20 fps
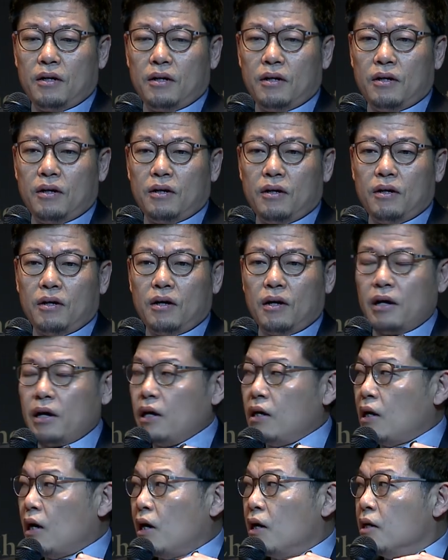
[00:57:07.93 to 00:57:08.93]

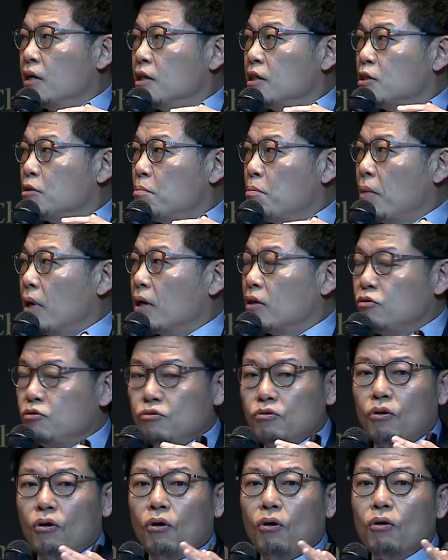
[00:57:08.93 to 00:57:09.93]
And I expect
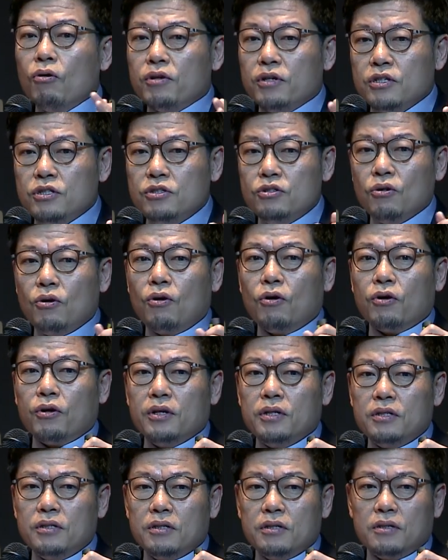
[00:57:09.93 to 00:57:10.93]
you all
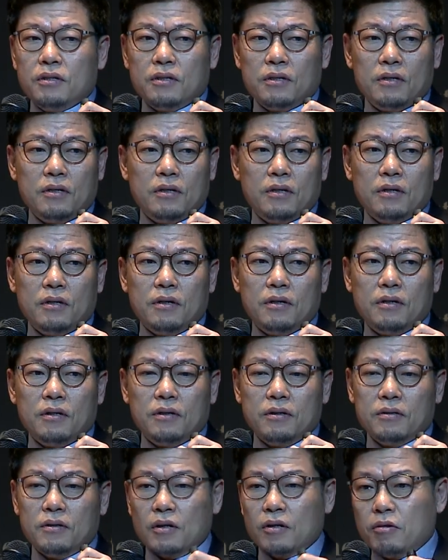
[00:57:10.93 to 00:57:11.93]
enjoyed
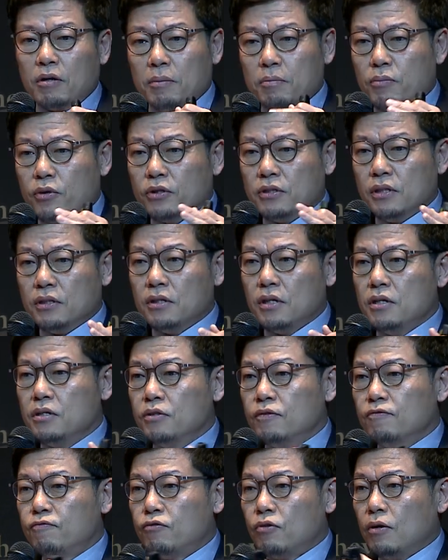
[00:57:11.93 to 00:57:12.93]
the great
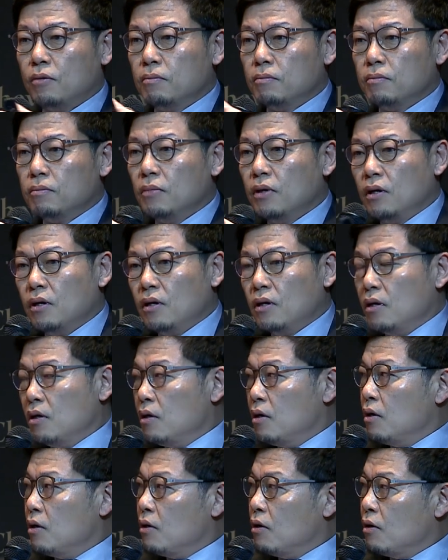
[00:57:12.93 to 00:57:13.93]
presentation from
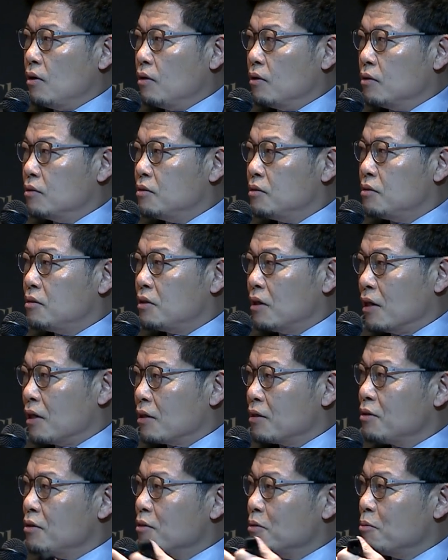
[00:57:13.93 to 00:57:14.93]

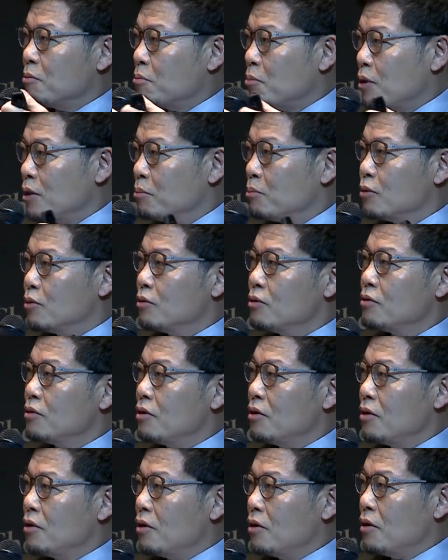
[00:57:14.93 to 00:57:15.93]
tech people
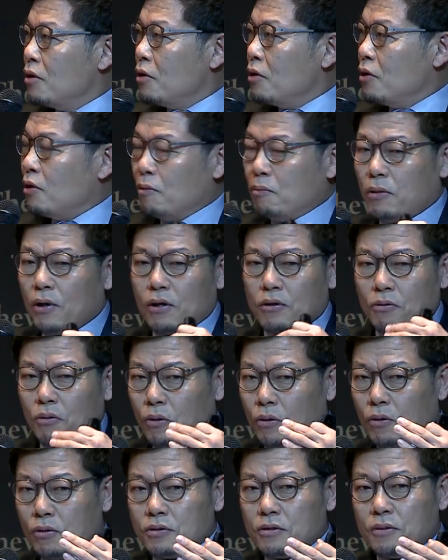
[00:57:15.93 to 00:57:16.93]
about
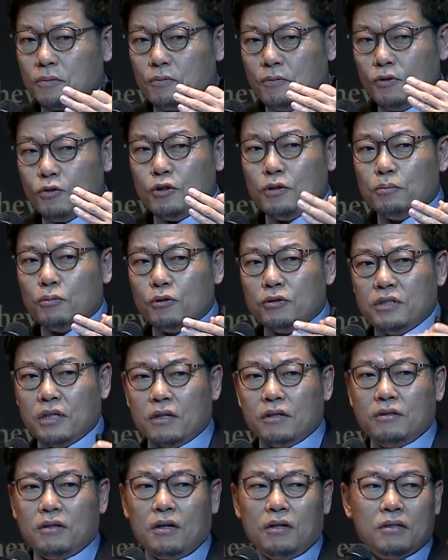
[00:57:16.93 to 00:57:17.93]
all the beautiful
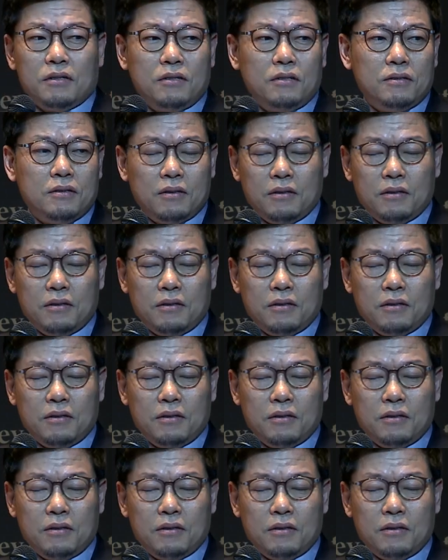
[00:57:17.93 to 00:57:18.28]
technicalities